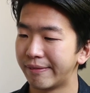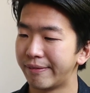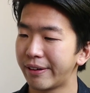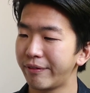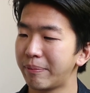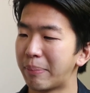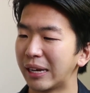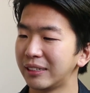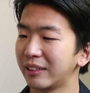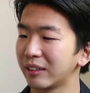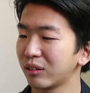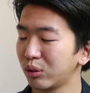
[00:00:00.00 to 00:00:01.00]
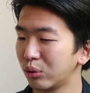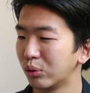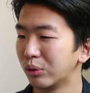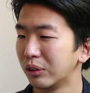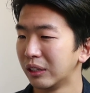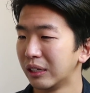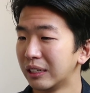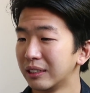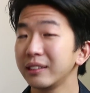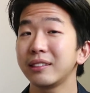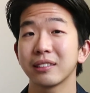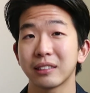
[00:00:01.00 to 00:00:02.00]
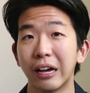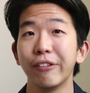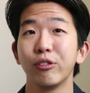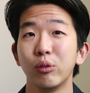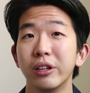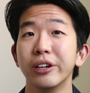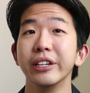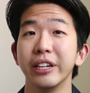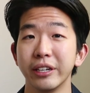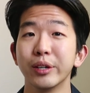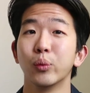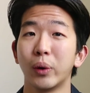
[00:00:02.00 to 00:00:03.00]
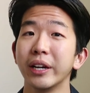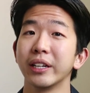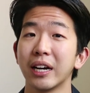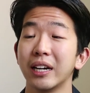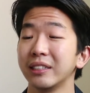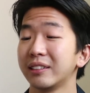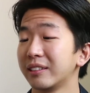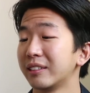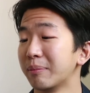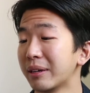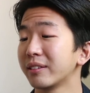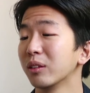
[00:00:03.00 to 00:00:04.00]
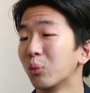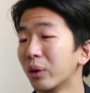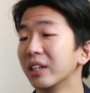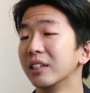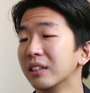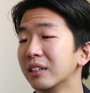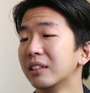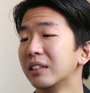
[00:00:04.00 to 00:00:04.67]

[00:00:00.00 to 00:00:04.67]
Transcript: Very basic too. This is stuff you learn in year 1, guys, semester 1.